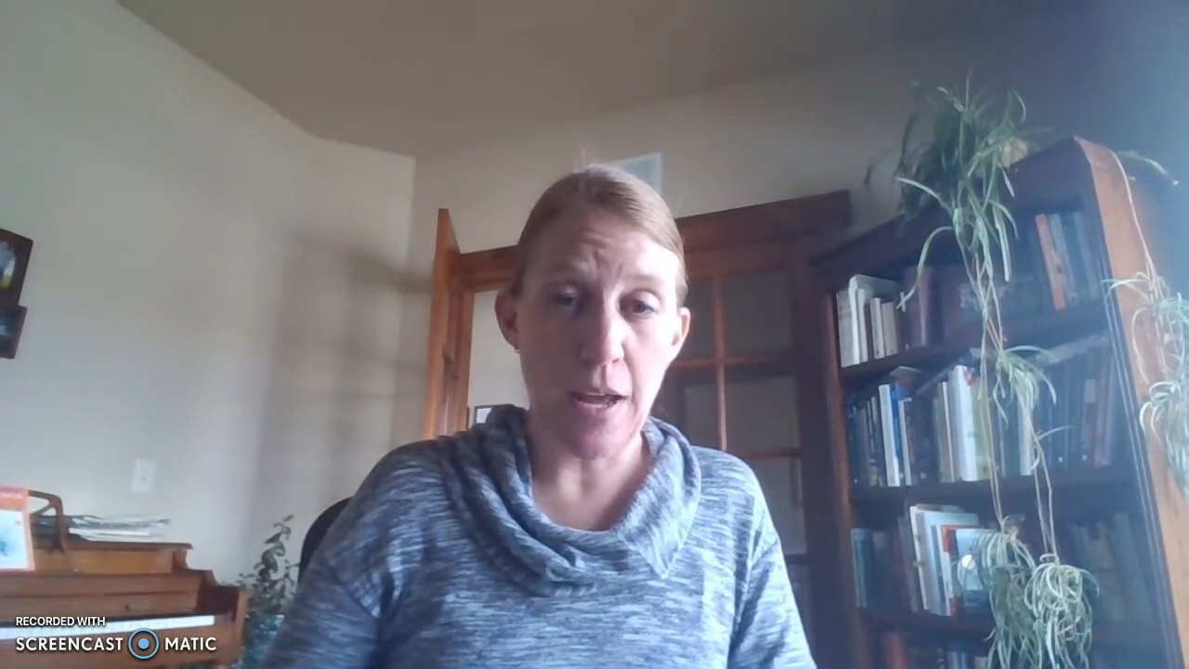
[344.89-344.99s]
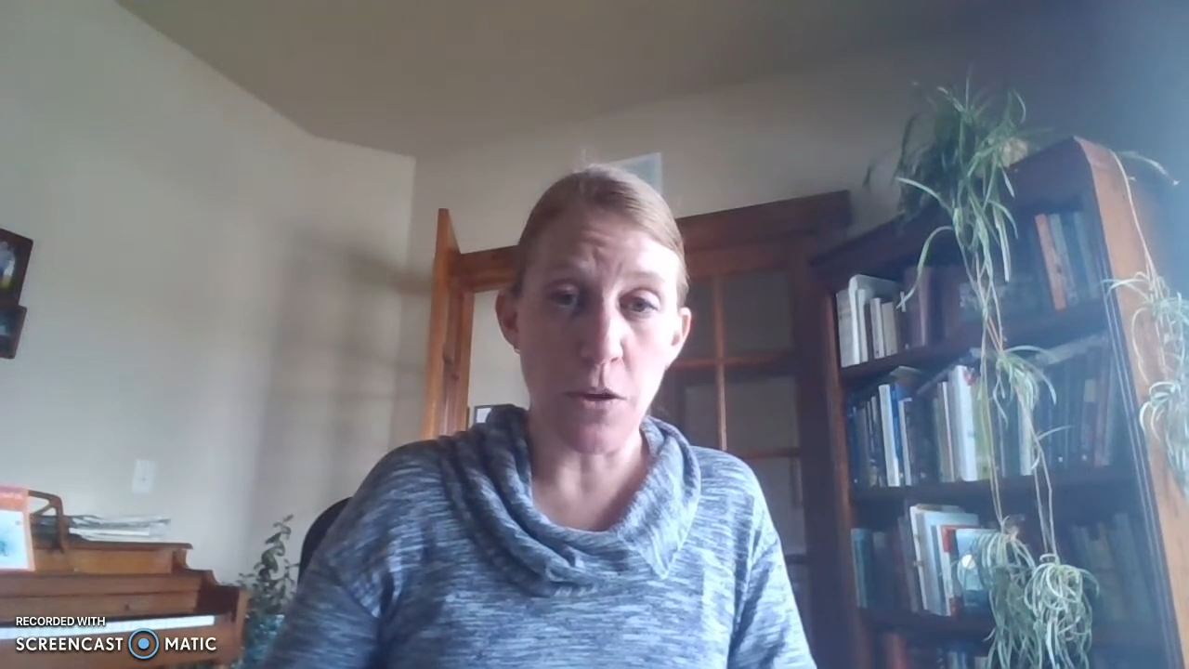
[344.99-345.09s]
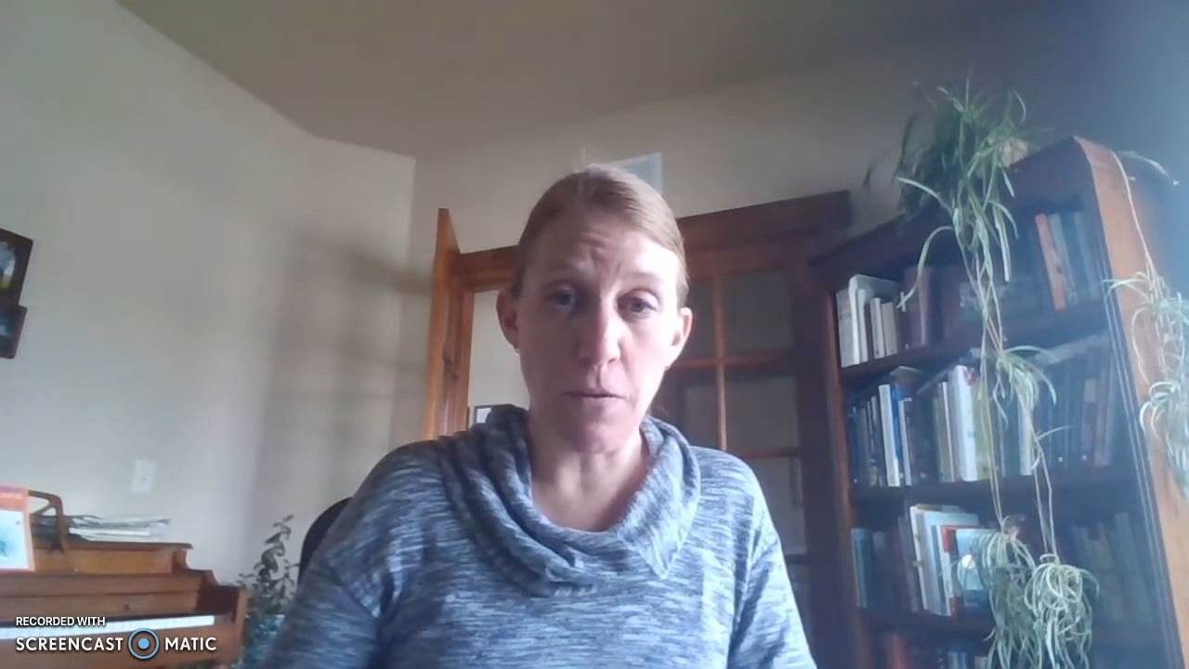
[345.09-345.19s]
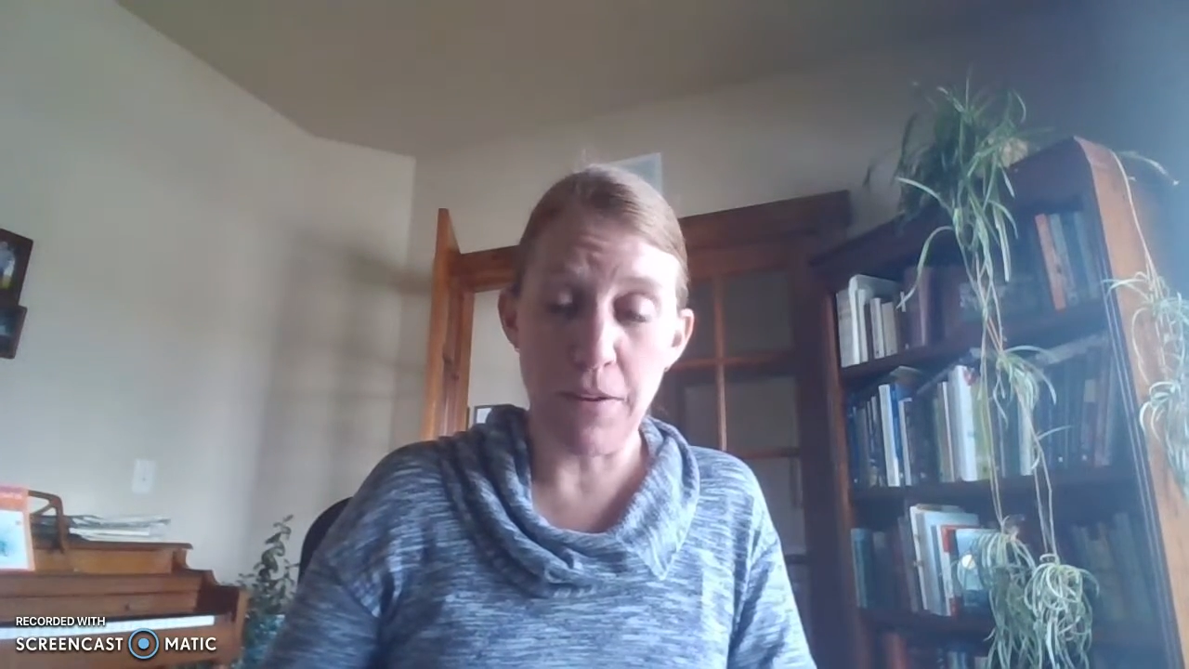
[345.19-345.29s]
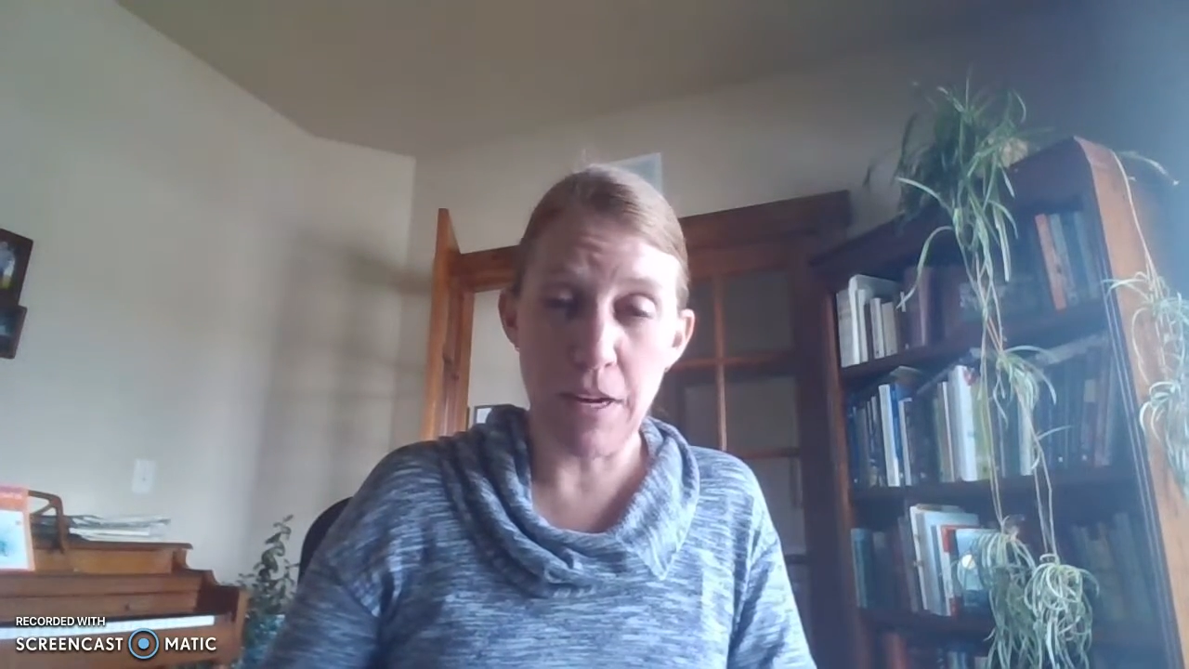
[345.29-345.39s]

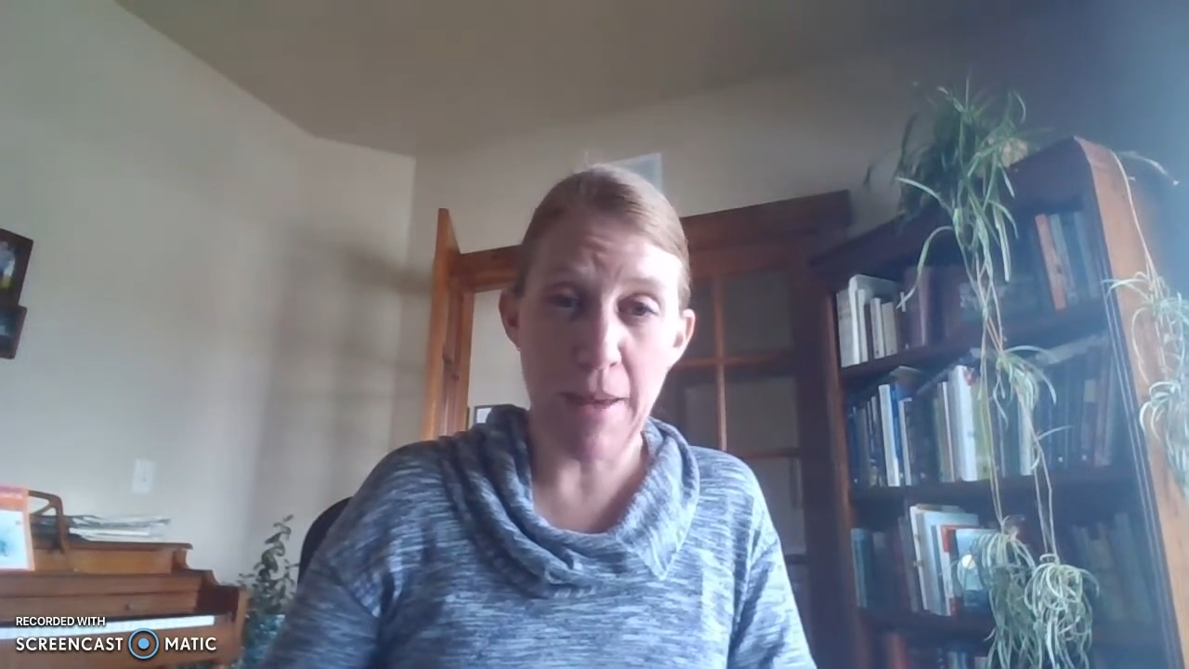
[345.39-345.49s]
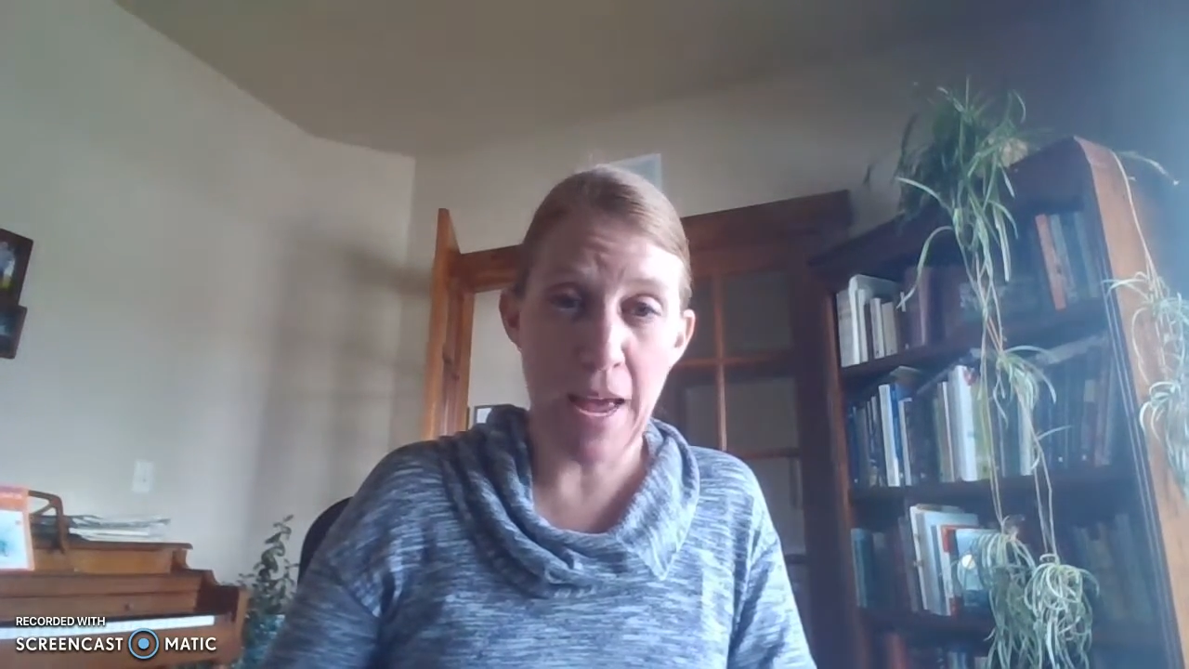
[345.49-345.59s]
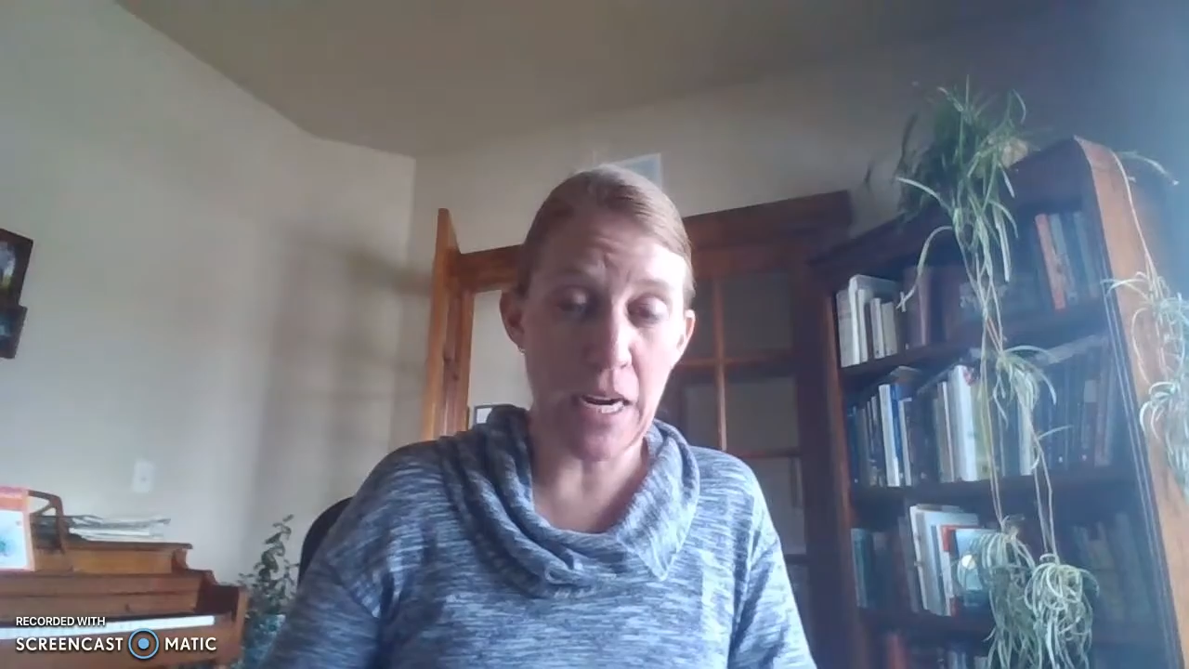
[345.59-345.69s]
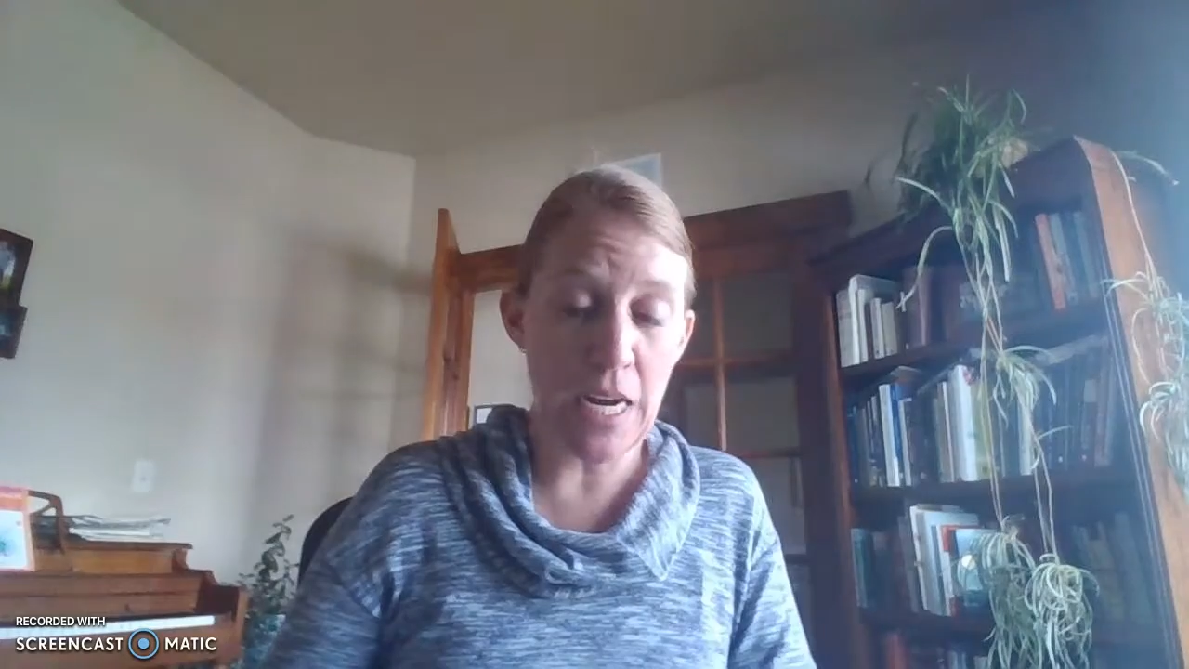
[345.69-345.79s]
your feedback